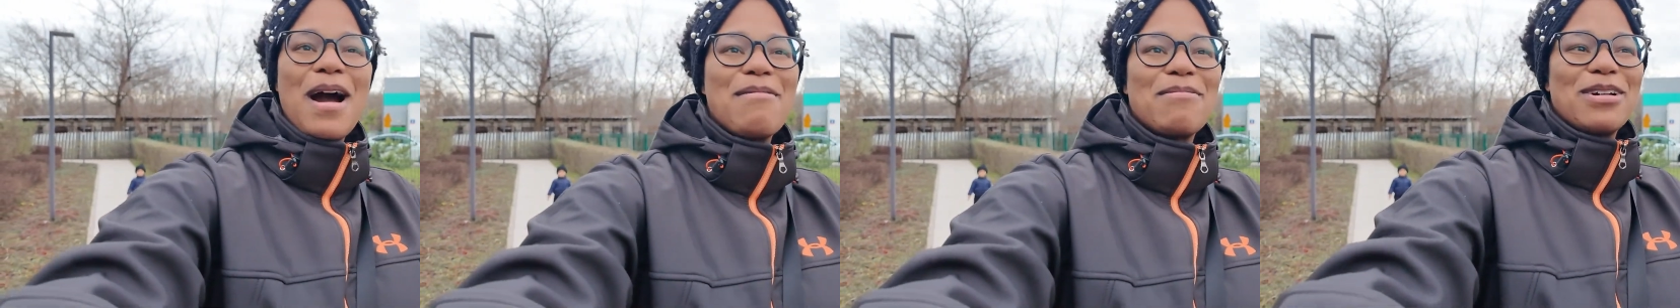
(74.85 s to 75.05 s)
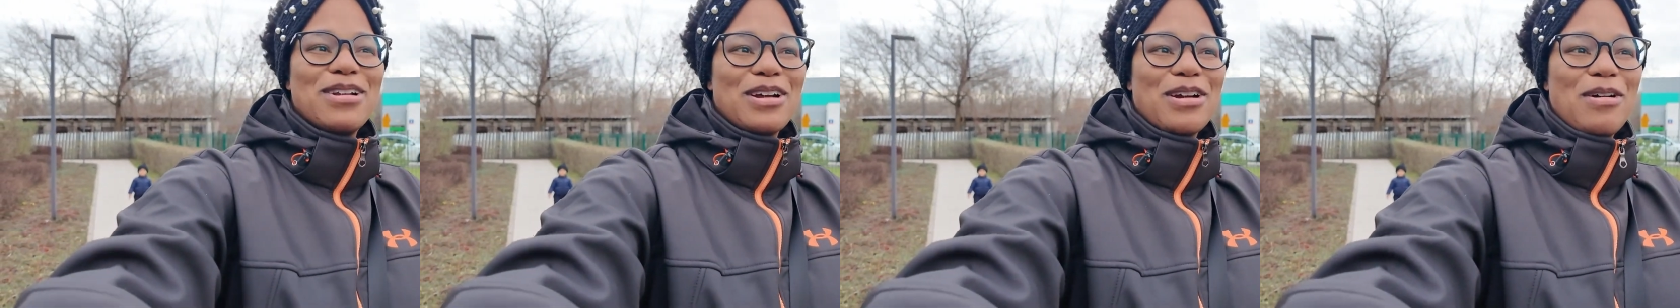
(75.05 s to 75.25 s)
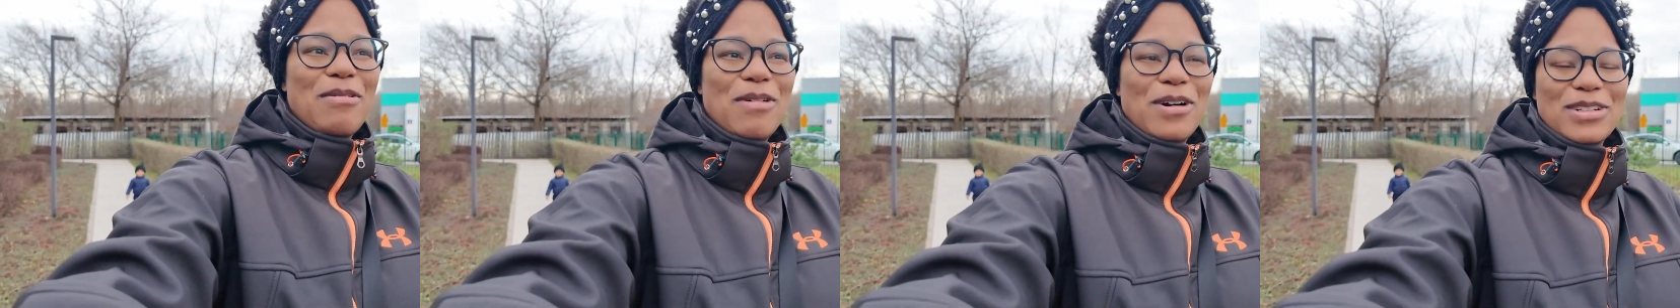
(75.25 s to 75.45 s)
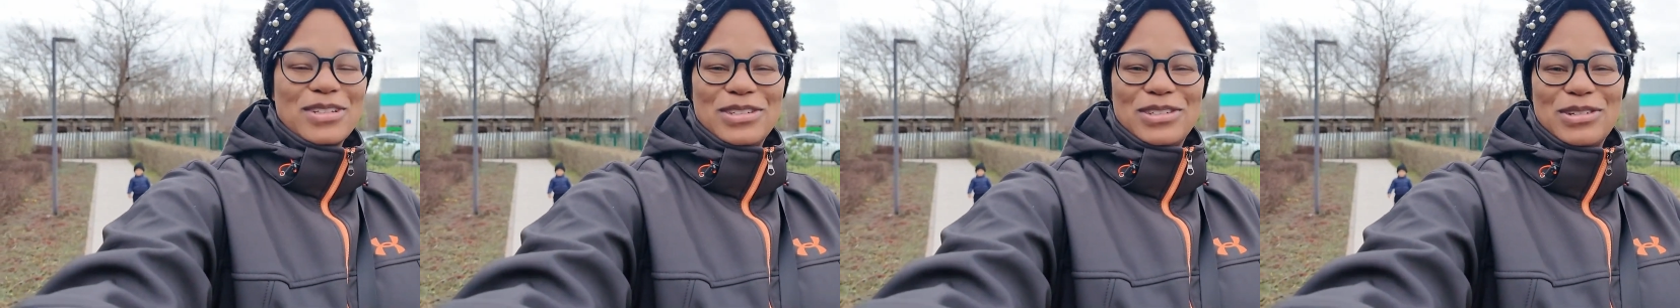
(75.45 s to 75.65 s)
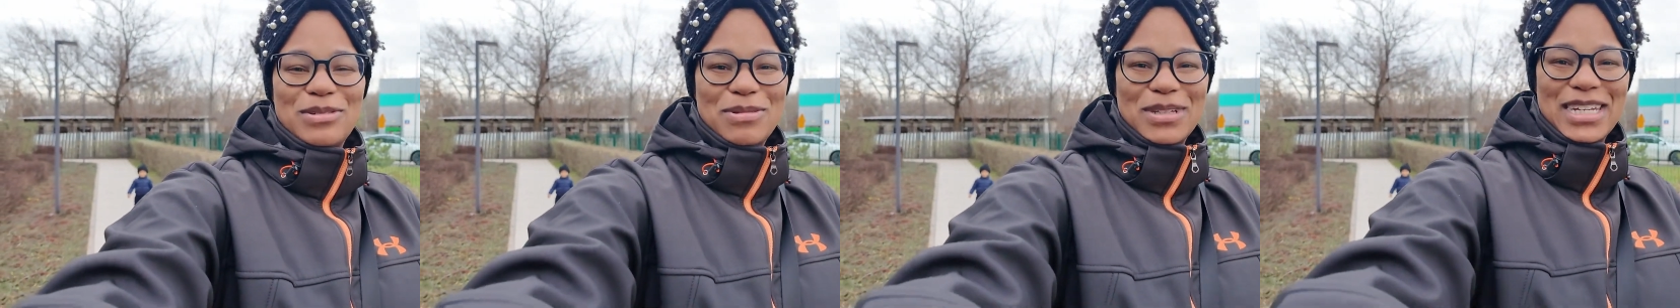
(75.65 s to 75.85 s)
I'm gonna go walk to
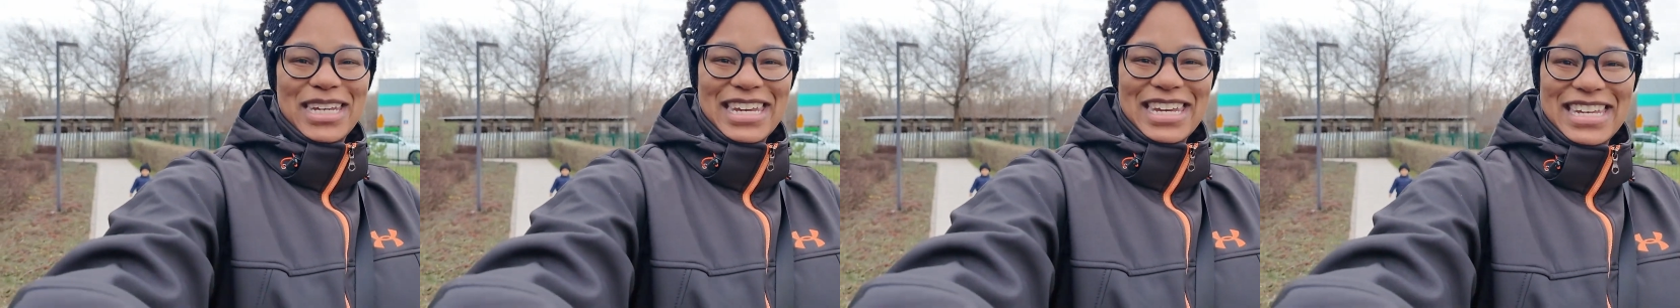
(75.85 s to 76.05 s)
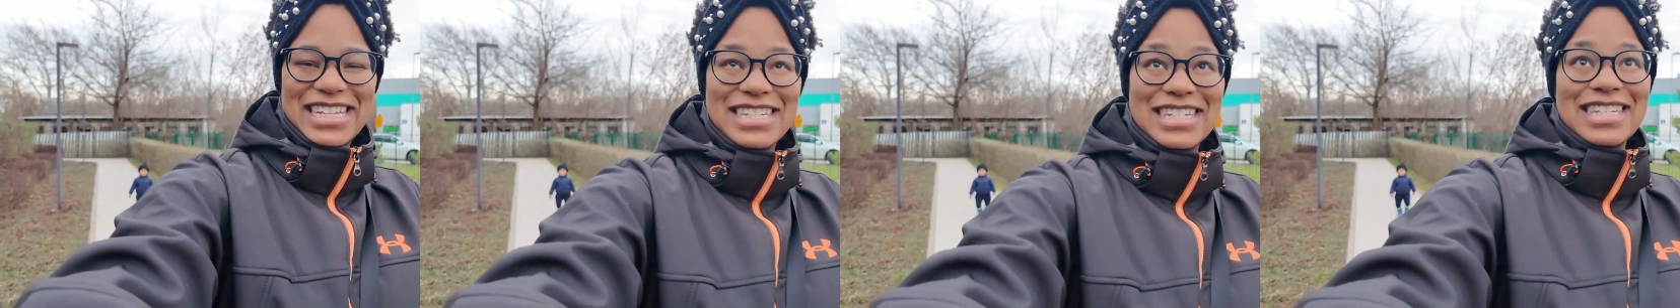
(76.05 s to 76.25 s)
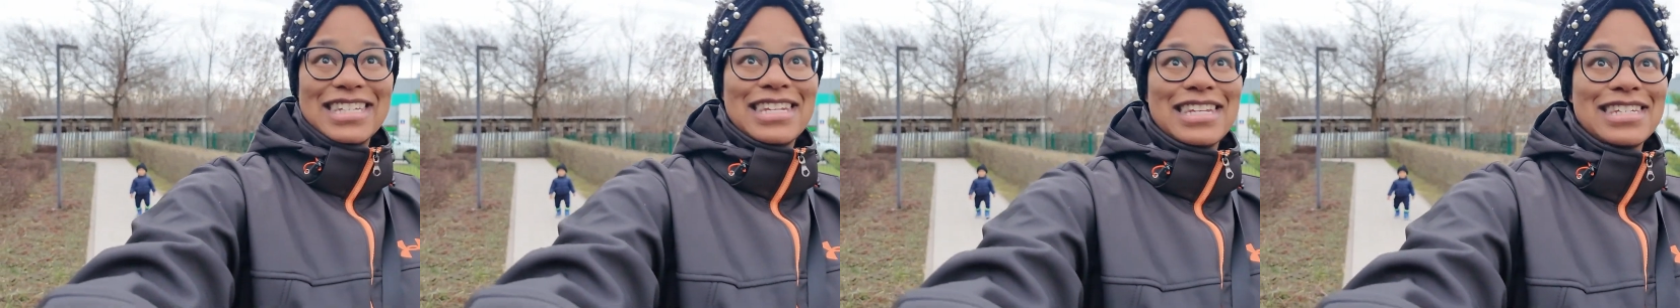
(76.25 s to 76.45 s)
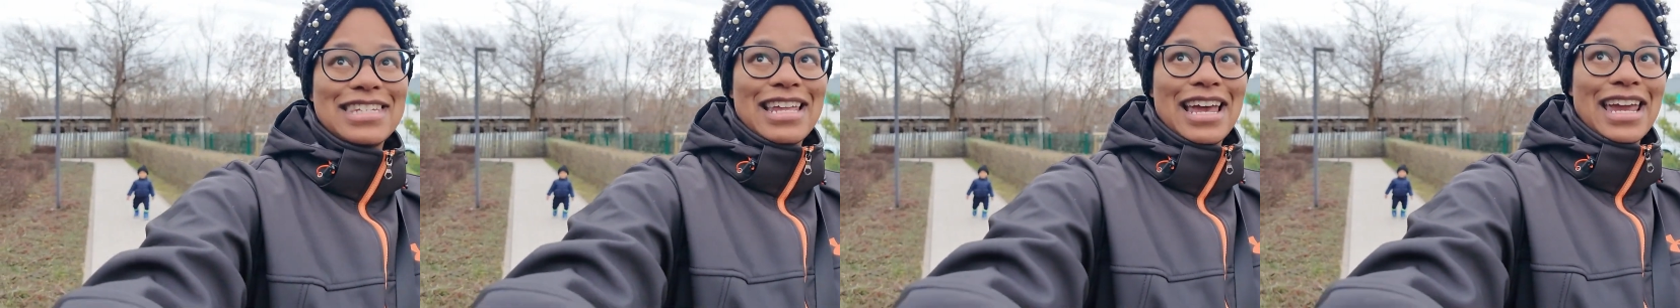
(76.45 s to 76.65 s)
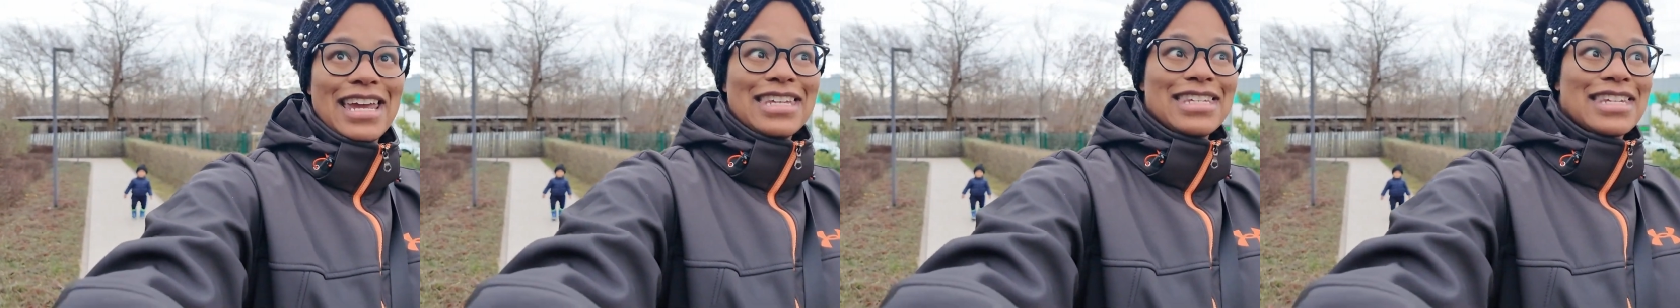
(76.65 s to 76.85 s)
the store with the kids since it's
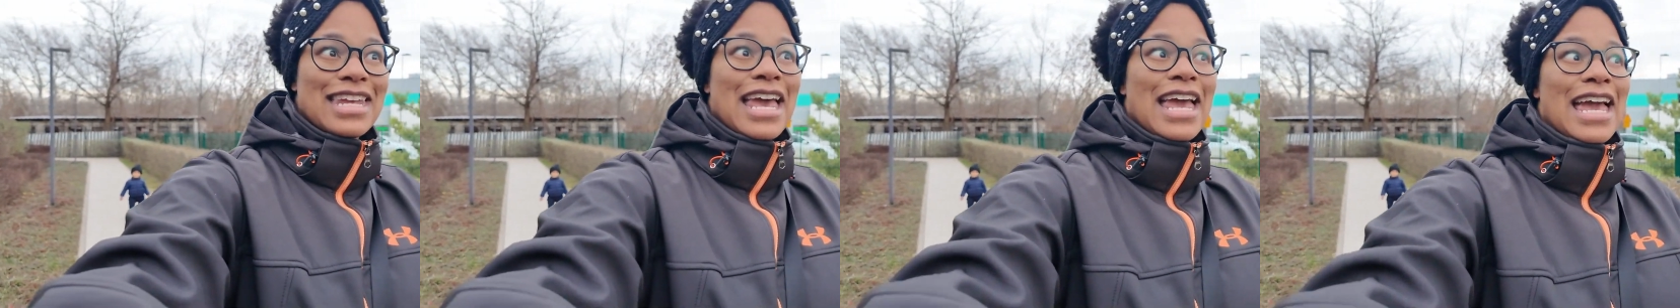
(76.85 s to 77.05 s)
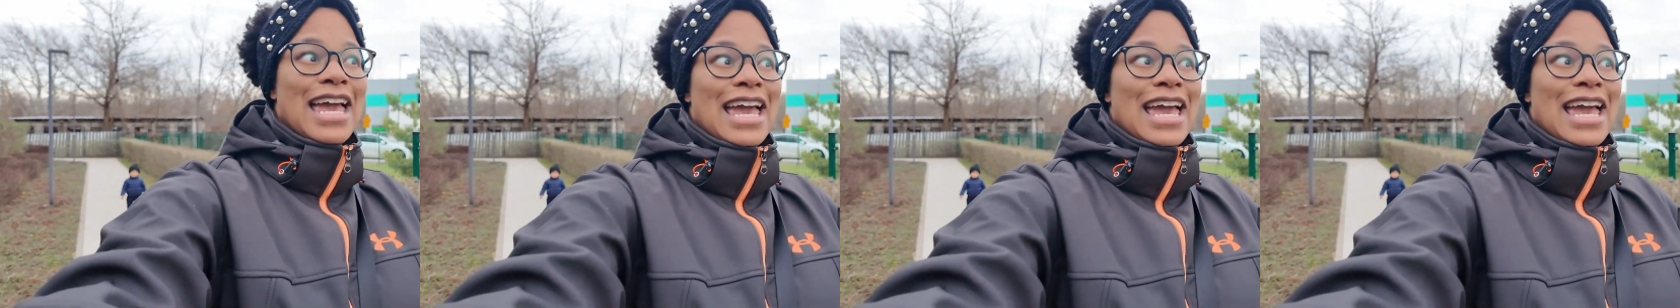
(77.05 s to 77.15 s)
nice.